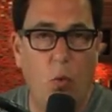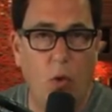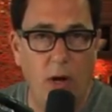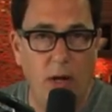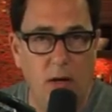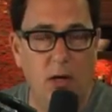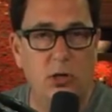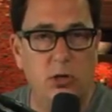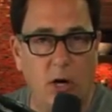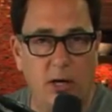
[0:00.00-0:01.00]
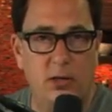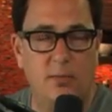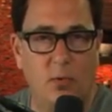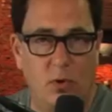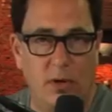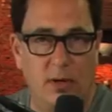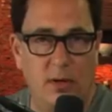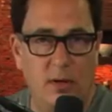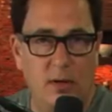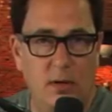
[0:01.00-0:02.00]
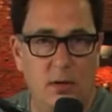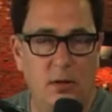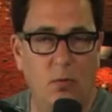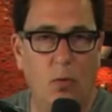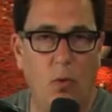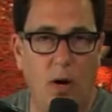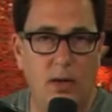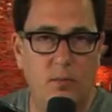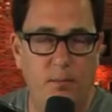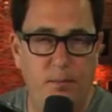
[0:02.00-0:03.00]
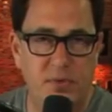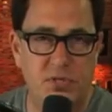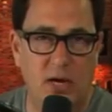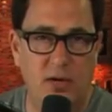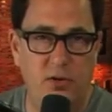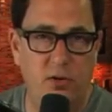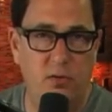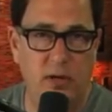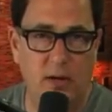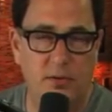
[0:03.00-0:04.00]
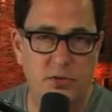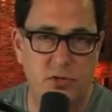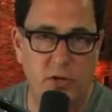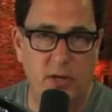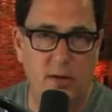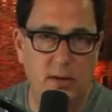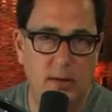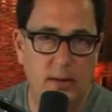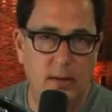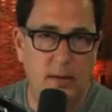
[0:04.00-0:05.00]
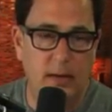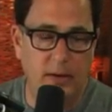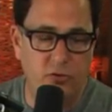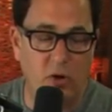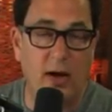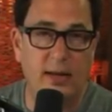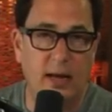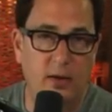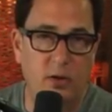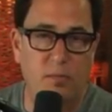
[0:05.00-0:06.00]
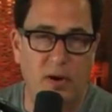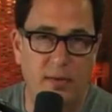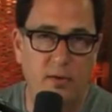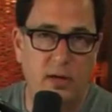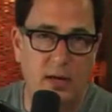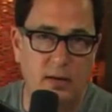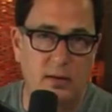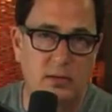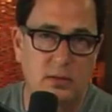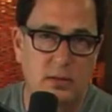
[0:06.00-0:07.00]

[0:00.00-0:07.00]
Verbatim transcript: one o'clock in the morning that will walk beside you down the street and try and get you to buy their candies.